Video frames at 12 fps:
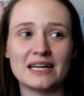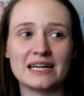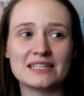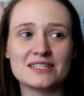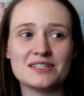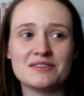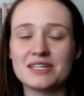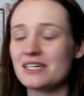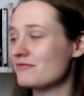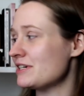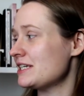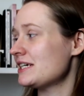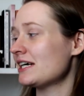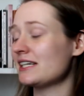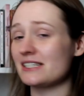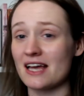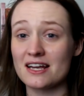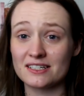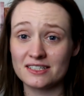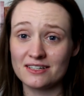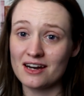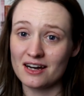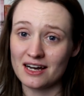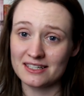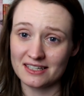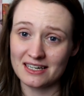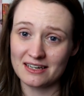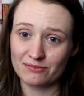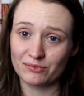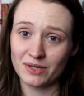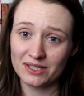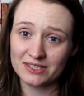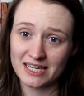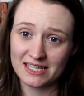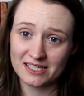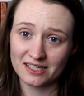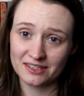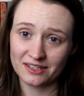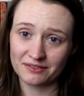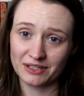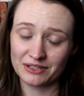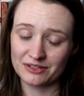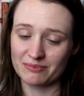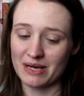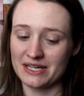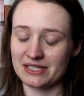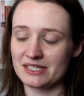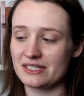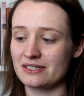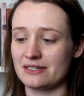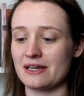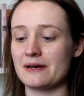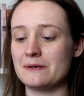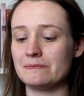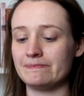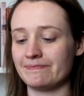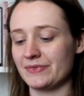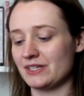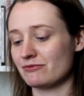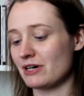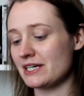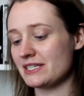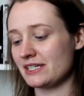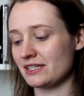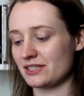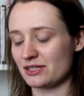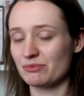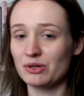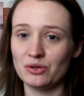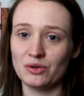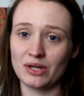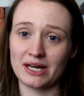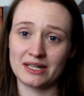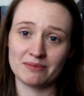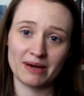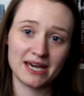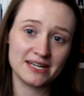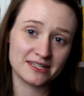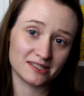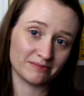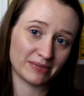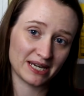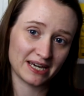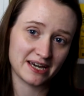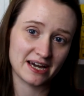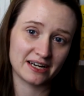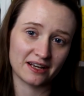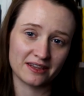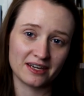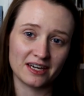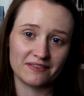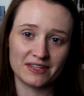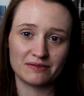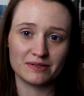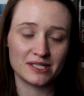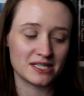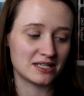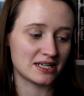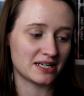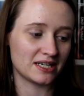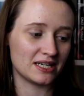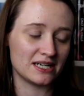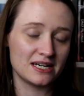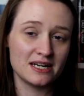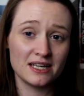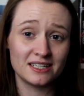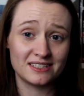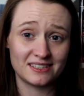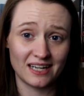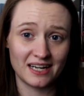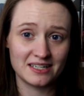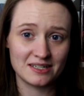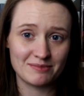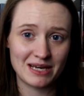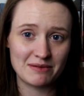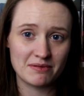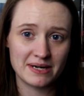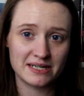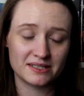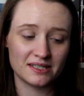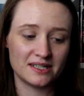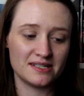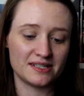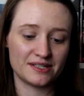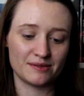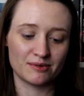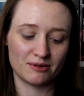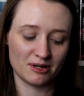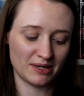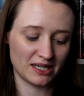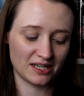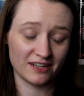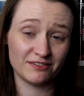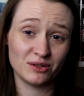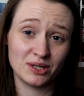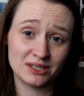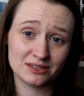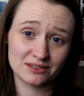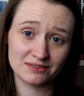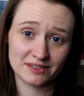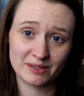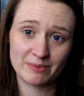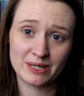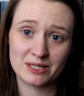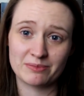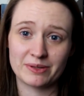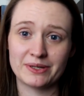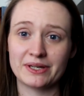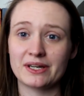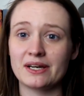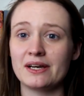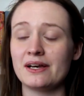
As you keep reading, and it's actually, whilst it is under 300 pages, the writing is small and the pages are big, and I think if this was in like a standard paperback size, this would probably be like a 450 page book.